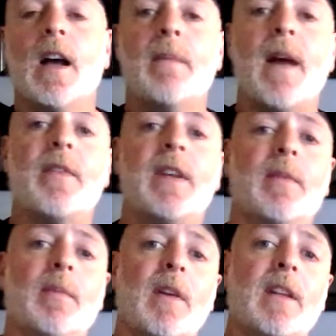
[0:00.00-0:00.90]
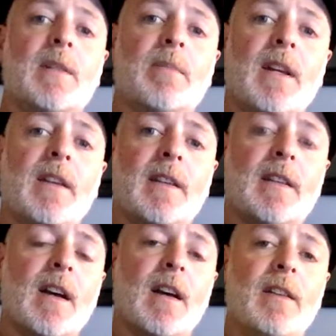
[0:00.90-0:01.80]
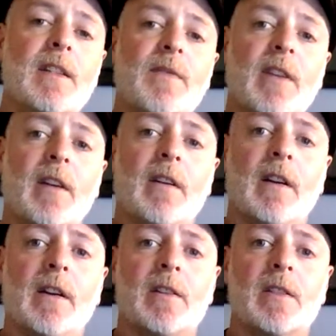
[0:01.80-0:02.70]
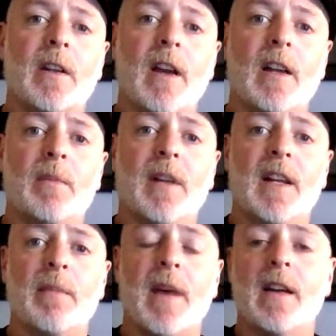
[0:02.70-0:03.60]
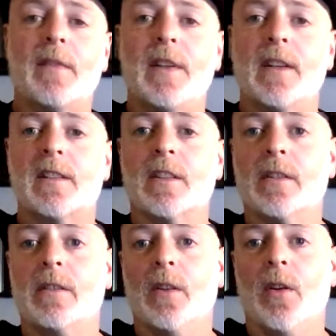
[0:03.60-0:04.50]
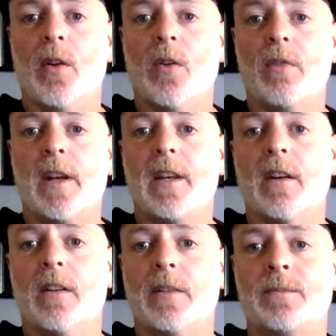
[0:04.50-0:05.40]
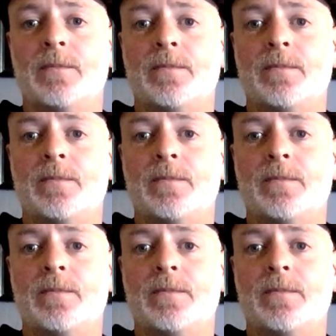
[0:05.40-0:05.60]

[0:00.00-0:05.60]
I'm Anthony from Learning to Play the Guitar. In this video I'm going to show you how to play the Powderfinger song Already Gone.